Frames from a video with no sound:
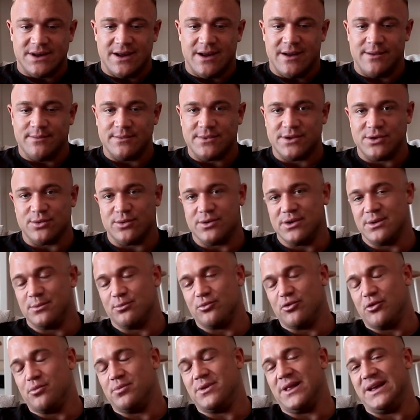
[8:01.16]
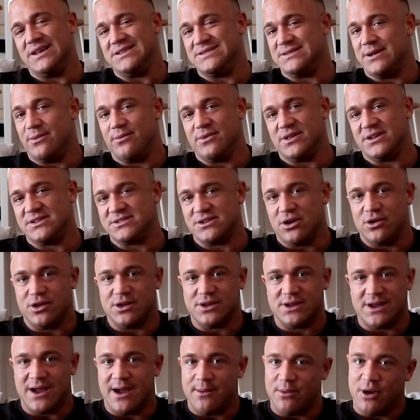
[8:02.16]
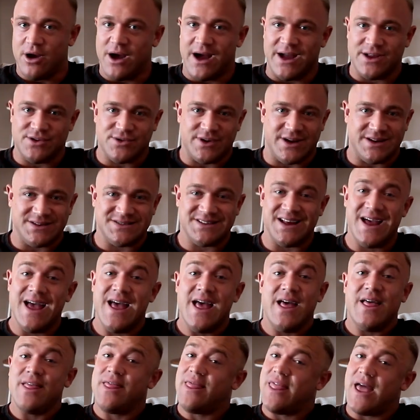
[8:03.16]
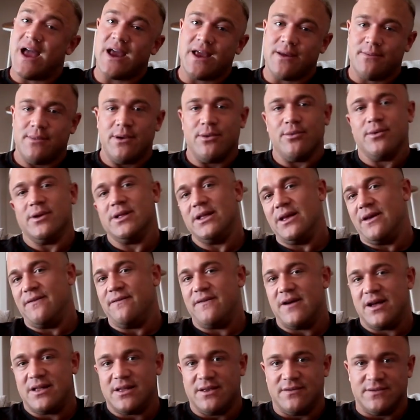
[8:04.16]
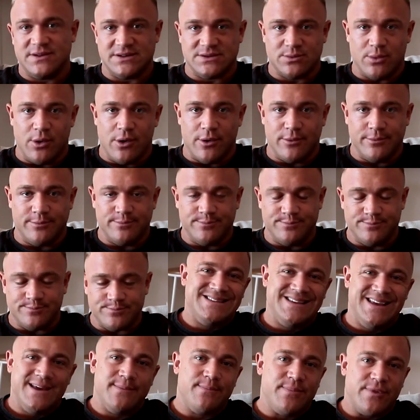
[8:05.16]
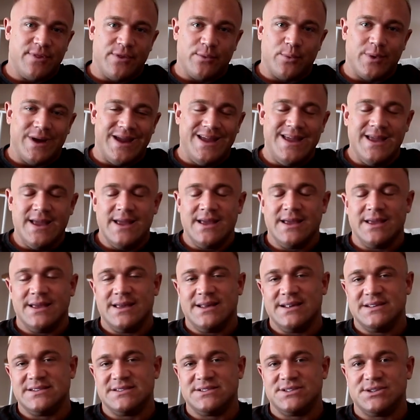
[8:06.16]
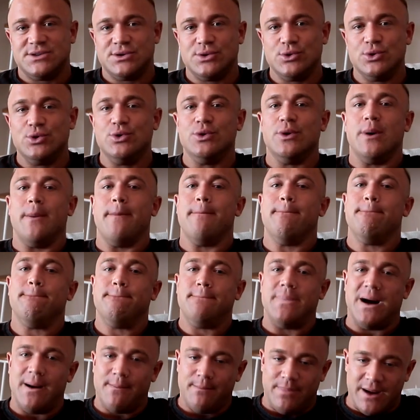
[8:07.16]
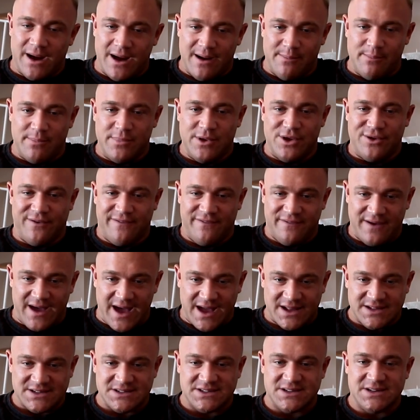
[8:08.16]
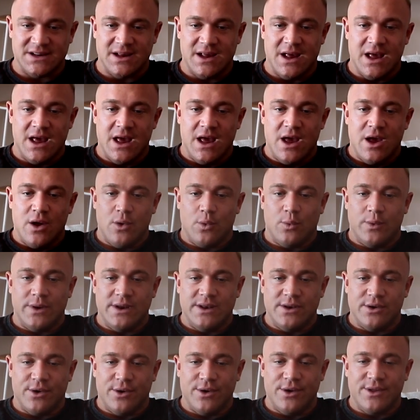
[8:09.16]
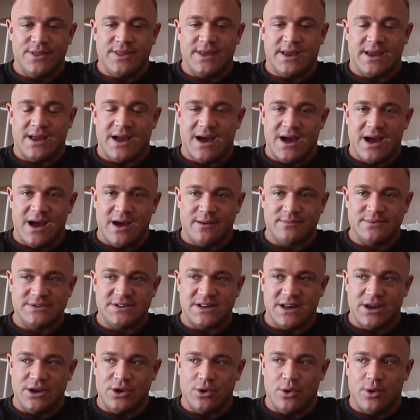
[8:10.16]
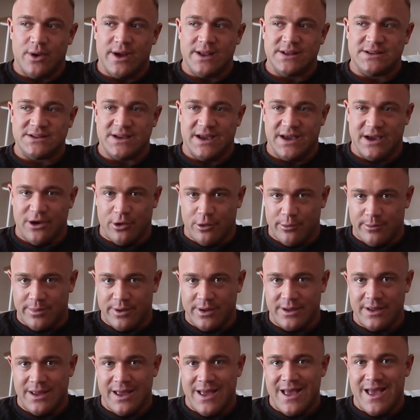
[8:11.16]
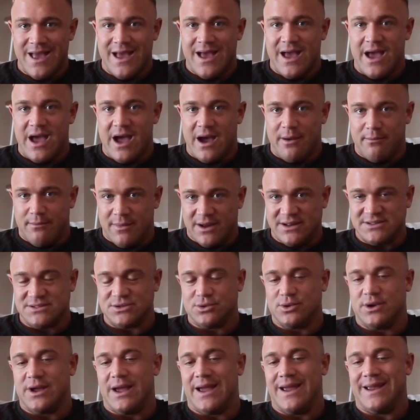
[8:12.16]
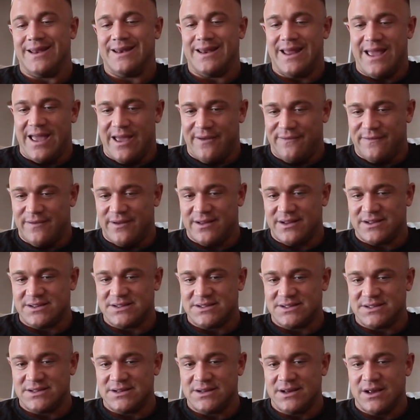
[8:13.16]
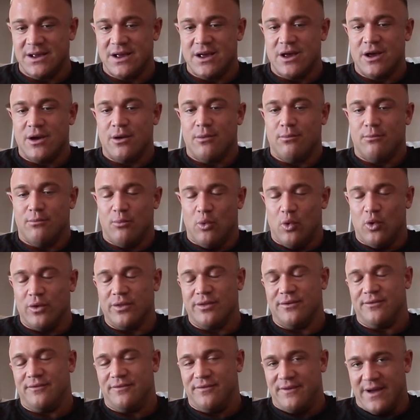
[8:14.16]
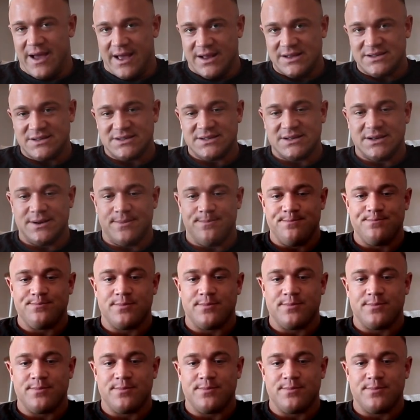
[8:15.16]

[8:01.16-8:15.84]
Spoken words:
to replace some of the solid carbohydrates. That can be really effective as well. Tip 3 is to bump up your fats. We know that carbs are going to help our muscle gain efforts more than fats.